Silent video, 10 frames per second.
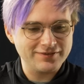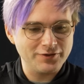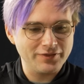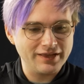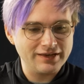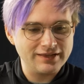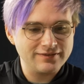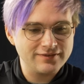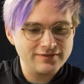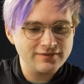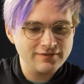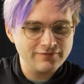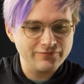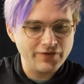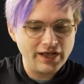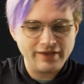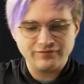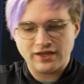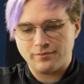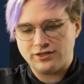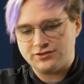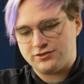so then it's 5 damage.